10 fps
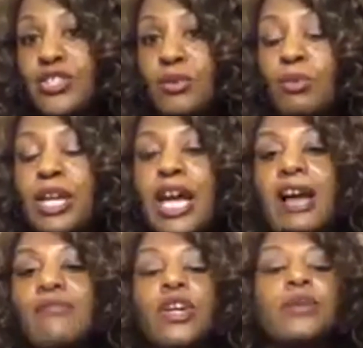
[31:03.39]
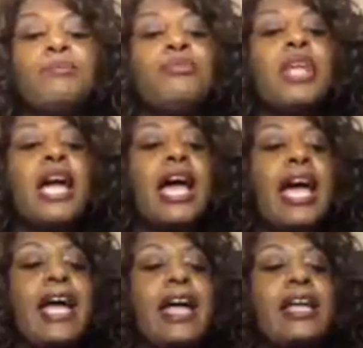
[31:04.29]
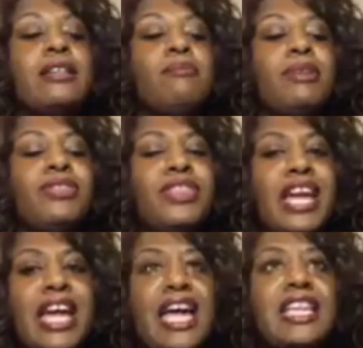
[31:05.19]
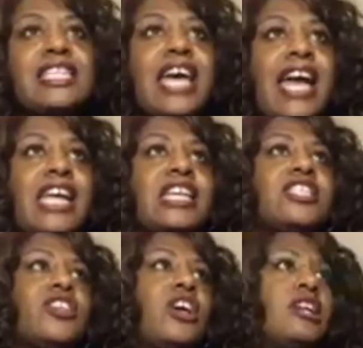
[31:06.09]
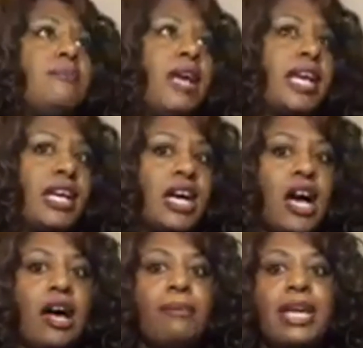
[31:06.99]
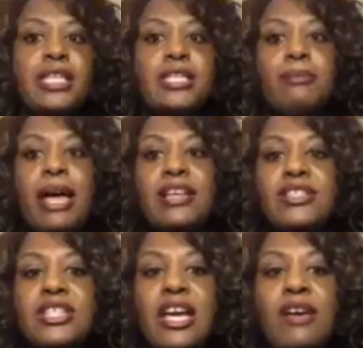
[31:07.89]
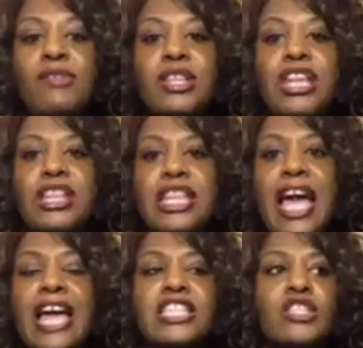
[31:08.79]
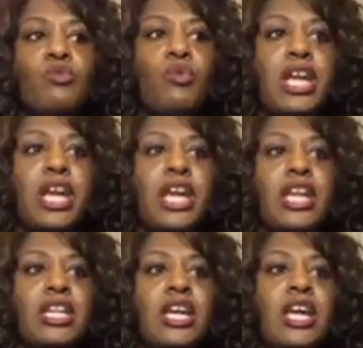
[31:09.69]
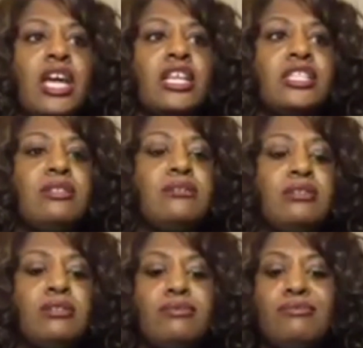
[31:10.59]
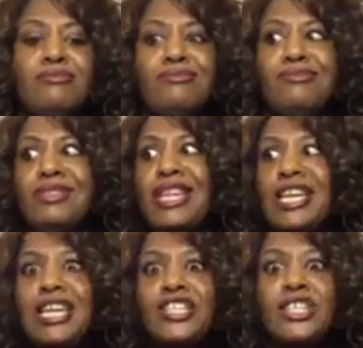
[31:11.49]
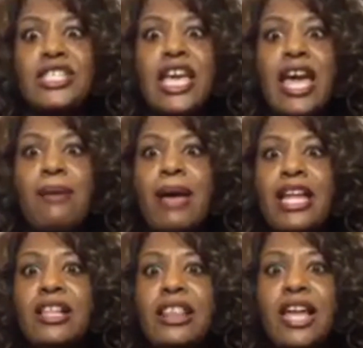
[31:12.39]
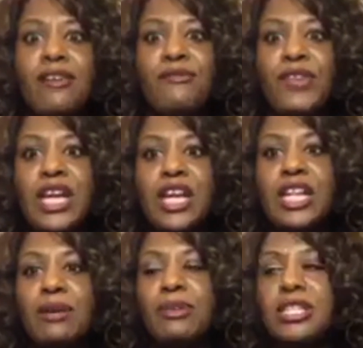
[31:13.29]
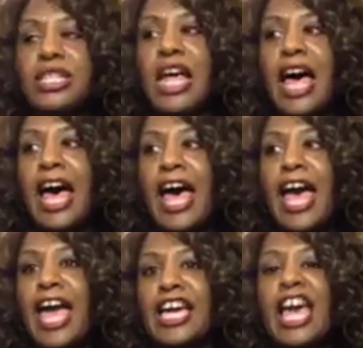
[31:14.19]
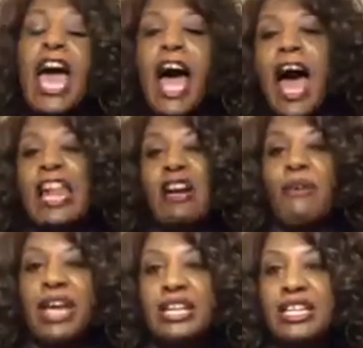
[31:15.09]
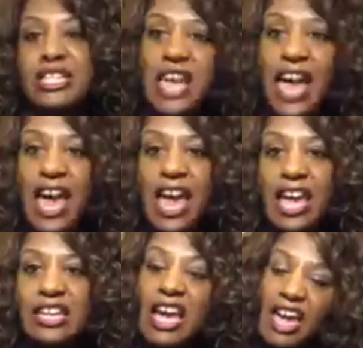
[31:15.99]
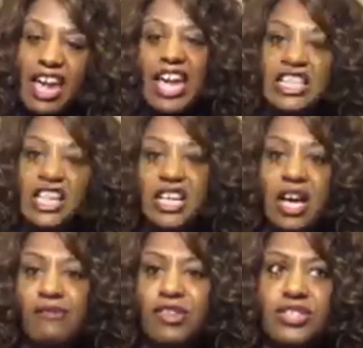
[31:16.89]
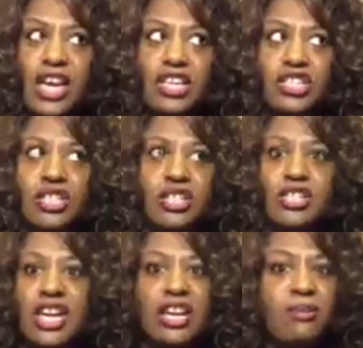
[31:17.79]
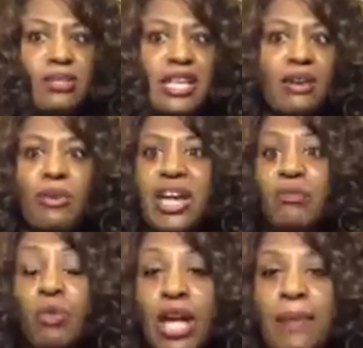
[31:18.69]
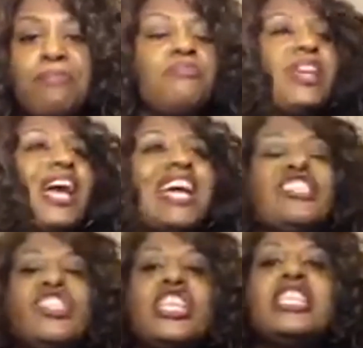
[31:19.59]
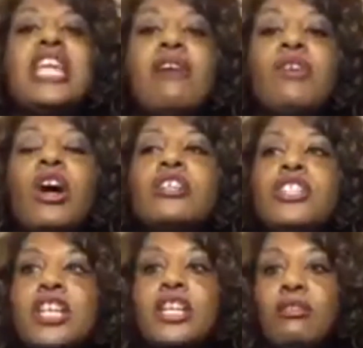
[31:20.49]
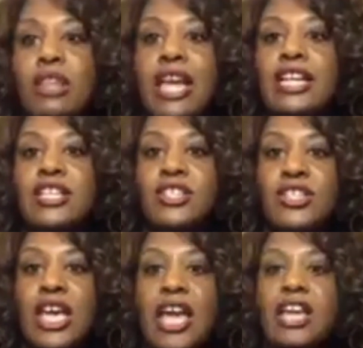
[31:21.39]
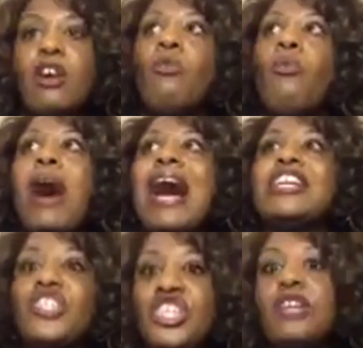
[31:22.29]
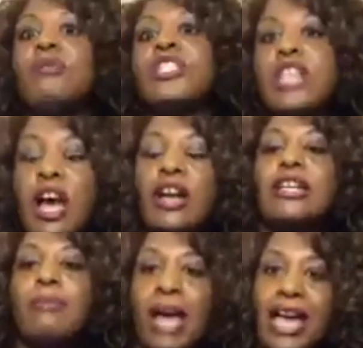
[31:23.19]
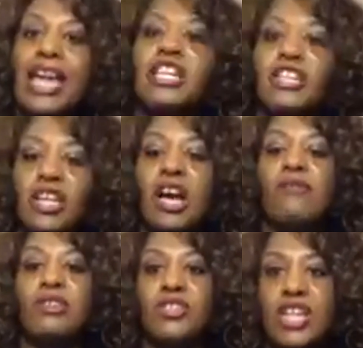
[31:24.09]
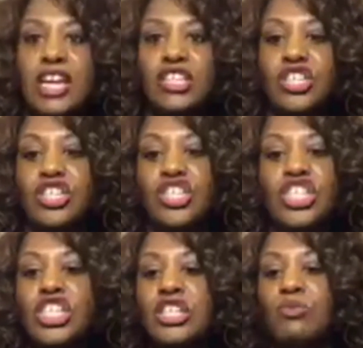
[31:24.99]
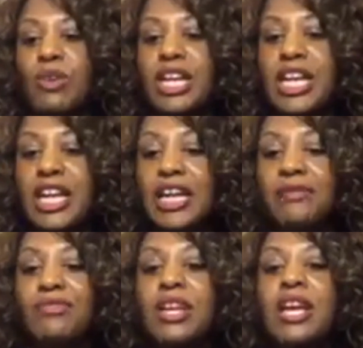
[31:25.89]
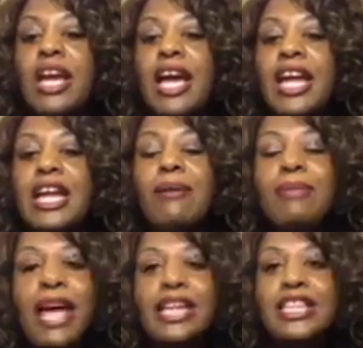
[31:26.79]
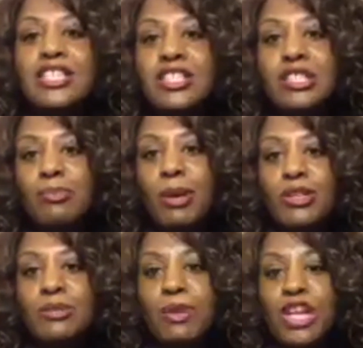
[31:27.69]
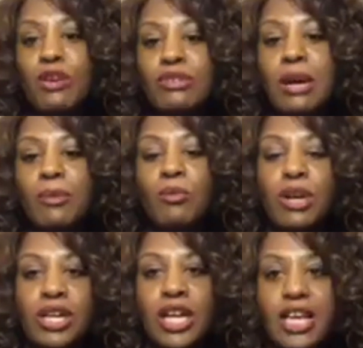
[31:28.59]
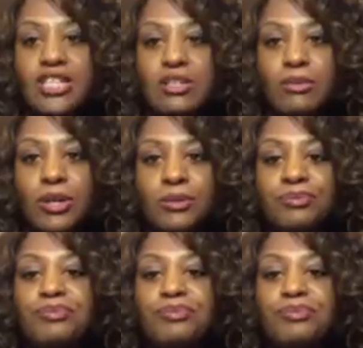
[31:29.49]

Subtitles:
or whatever. But then Tanya started making comments about stuff, and then that's when Nene just came out of left field and was like, I don't entertain ignorant conversations. And Tanya was like, wait, what? And she never articulated to Tanya why she was talking about ignorant conversation. She just went in. And I'm like, this is supposed to be your number one customer,